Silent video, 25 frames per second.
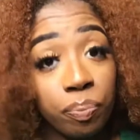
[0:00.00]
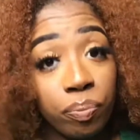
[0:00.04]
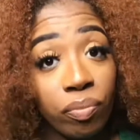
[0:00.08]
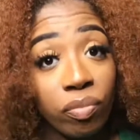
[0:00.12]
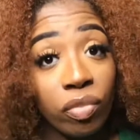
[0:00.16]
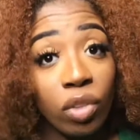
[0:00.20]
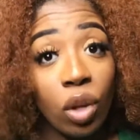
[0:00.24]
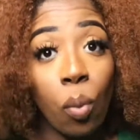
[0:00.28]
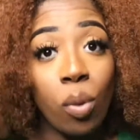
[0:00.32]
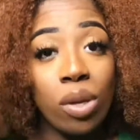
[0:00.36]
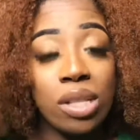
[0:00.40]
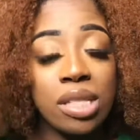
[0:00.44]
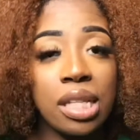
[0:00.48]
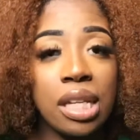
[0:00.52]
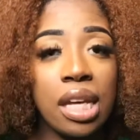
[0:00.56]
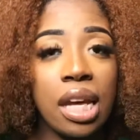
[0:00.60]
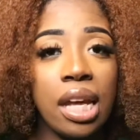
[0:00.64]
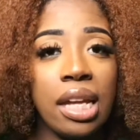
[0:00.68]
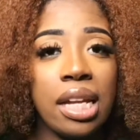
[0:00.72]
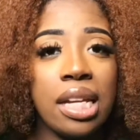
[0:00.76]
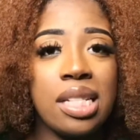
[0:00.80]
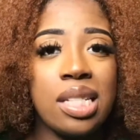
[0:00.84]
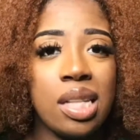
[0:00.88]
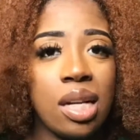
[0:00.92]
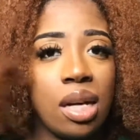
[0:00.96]
once again,
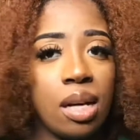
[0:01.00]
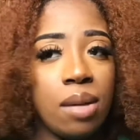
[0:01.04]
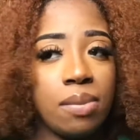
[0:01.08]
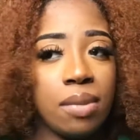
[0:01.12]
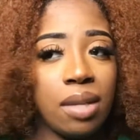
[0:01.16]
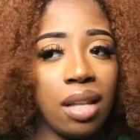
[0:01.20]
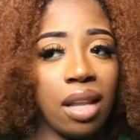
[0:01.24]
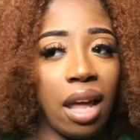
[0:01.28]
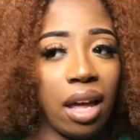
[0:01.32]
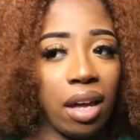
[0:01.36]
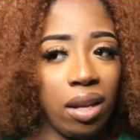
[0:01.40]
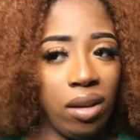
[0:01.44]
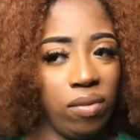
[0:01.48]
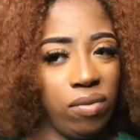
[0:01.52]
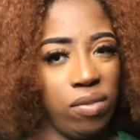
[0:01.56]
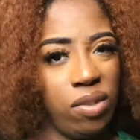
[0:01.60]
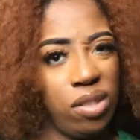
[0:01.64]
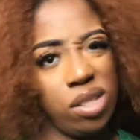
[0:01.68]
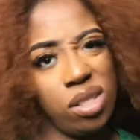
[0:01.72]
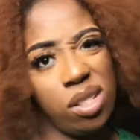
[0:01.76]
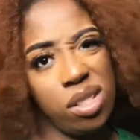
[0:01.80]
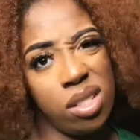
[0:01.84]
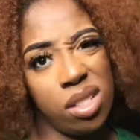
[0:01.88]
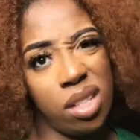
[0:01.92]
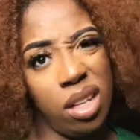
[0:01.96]
in terms of like
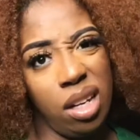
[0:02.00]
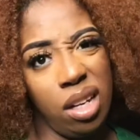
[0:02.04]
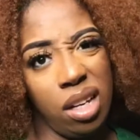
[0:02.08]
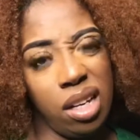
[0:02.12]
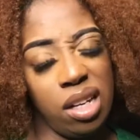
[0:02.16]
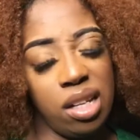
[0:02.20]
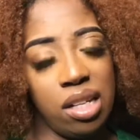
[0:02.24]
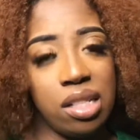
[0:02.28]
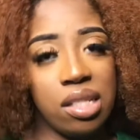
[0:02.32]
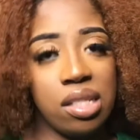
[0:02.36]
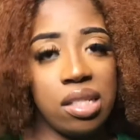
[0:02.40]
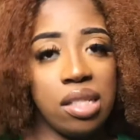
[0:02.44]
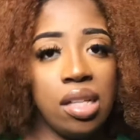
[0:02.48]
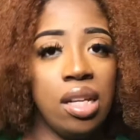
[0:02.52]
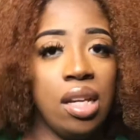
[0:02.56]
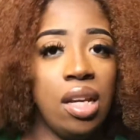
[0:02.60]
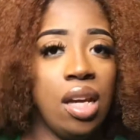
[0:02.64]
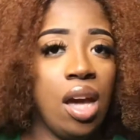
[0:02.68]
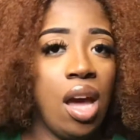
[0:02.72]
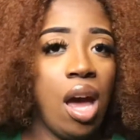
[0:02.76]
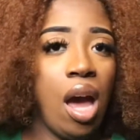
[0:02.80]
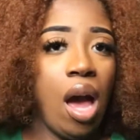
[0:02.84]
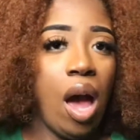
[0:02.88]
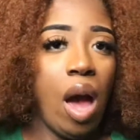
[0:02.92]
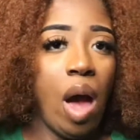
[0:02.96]
efficiency, I guess,
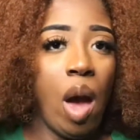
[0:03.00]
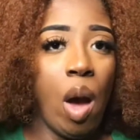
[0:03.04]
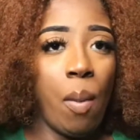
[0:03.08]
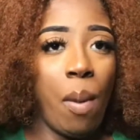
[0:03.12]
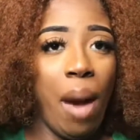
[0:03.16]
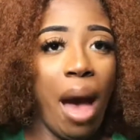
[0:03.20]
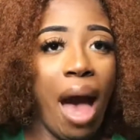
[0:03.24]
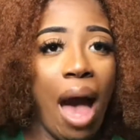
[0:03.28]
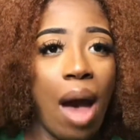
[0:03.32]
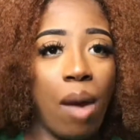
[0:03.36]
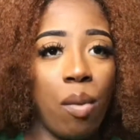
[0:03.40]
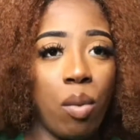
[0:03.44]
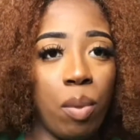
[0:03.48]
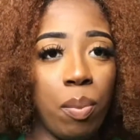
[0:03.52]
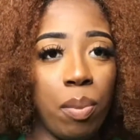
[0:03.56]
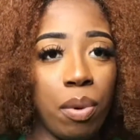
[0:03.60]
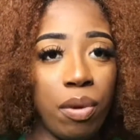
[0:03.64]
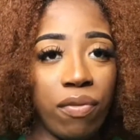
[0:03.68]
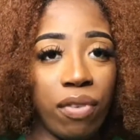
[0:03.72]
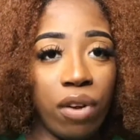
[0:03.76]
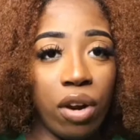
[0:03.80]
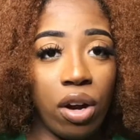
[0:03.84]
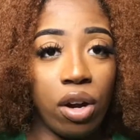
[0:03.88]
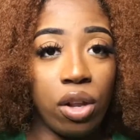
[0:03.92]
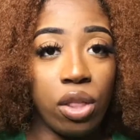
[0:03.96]
I would
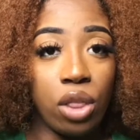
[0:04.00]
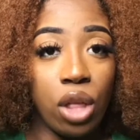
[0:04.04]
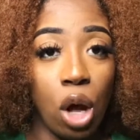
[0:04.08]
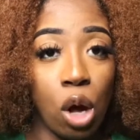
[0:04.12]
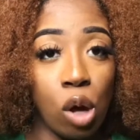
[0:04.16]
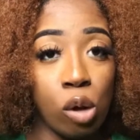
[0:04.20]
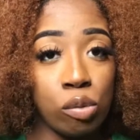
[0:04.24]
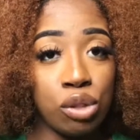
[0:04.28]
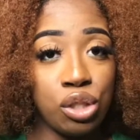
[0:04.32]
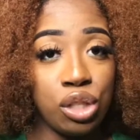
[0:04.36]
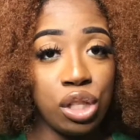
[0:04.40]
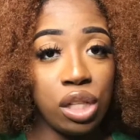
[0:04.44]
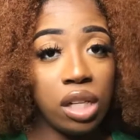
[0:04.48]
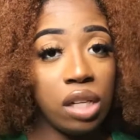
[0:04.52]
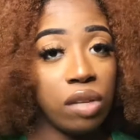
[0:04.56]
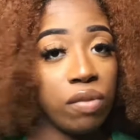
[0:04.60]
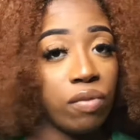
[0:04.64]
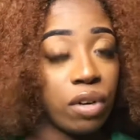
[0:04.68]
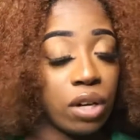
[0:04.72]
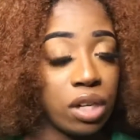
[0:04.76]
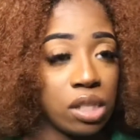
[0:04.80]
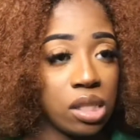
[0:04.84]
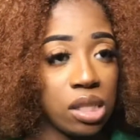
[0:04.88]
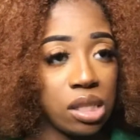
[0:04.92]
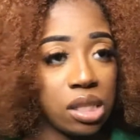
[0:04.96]
prefer the OG
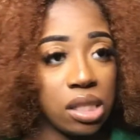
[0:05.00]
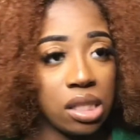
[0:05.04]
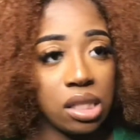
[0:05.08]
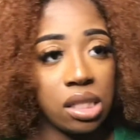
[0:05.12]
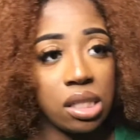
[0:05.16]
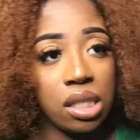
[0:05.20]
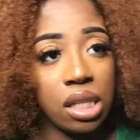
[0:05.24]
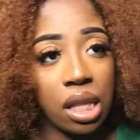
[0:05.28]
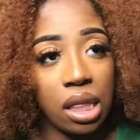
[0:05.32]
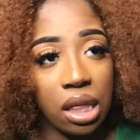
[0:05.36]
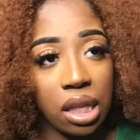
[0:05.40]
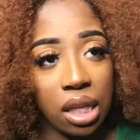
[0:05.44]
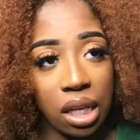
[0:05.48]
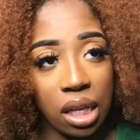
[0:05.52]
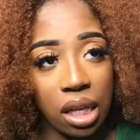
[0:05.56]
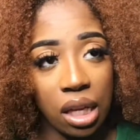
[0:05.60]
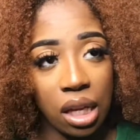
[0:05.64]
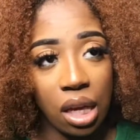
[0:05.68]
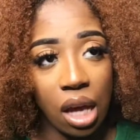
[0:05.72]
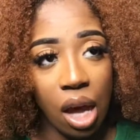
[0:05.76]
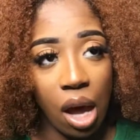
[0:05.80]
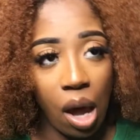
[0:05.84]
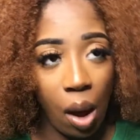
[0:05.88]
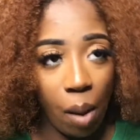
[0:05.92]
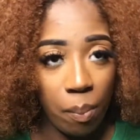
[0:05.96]
versus the
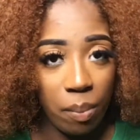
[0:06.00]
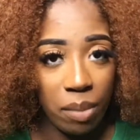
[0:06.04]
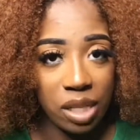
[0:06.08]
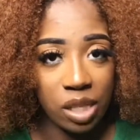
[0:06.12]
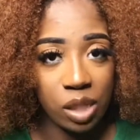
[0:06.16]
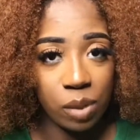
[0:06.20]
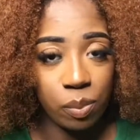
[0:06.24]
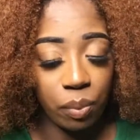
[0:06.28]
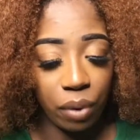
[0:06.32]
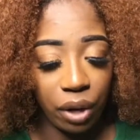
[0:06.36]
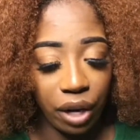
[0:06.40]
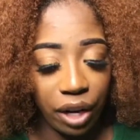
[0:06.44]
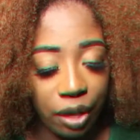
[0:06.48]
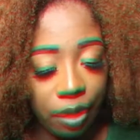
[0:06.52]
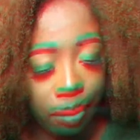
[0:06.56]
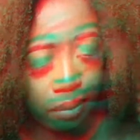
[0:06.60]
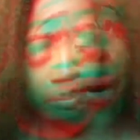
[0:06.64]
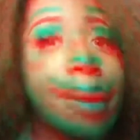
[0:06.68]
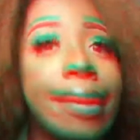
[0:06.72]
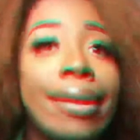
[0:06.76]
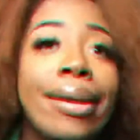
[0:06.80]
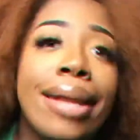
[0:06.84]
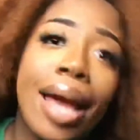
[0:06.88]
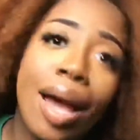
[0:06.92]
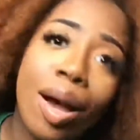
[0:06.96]
mist sprayer.
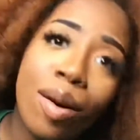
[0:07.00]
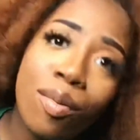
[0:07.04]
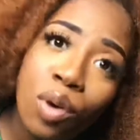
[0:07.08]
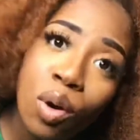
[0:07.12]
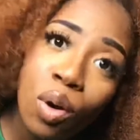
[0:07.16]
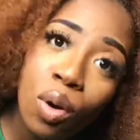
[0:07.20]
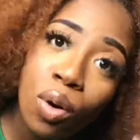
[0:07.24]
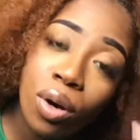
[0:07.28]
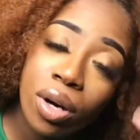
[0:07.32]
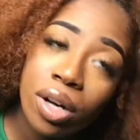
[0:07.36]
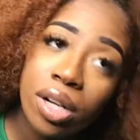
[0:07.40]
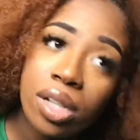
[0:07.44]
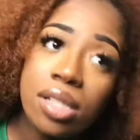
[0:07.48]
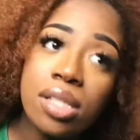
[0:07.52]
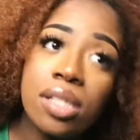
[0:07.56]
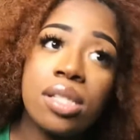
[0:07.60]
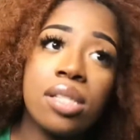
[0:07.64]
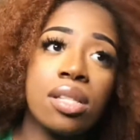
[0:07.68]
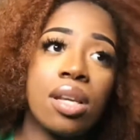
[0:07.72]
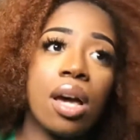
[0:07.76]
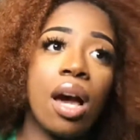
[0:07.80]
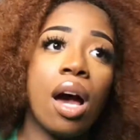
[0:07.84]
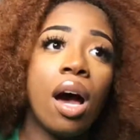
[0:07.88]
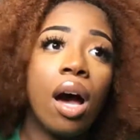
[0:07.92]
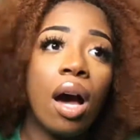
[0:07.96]
Now, of course,
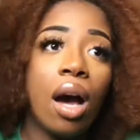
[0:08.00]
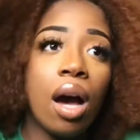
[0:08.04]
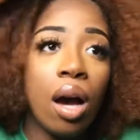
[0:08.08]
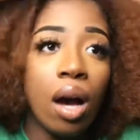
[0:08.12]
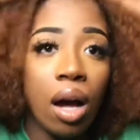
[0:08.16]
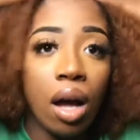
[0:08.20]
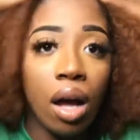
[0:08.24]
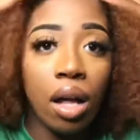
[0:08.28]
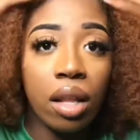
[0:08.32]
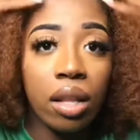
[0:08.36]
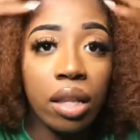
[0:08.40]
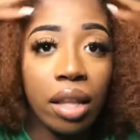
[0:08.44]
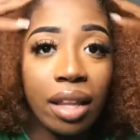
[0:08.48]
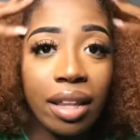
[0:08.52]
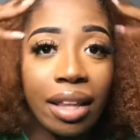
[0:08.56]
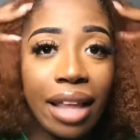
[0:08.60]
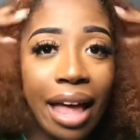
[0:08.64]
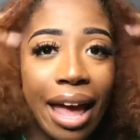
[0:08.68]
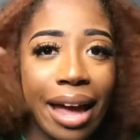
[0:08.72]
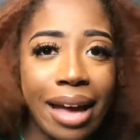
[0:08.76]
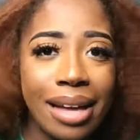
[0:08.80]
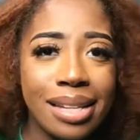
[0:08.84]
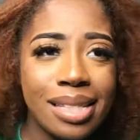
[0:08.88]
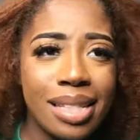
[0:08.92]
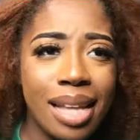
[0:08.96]
the
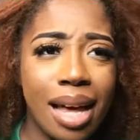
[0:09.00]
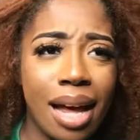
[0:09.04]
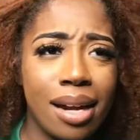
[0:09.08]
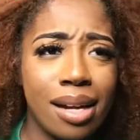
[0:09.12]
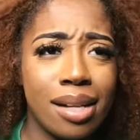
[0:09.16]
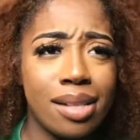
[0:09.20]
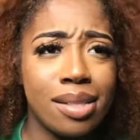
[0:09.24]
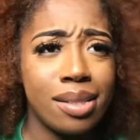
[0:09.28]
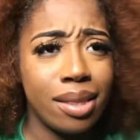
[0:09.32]
last kind of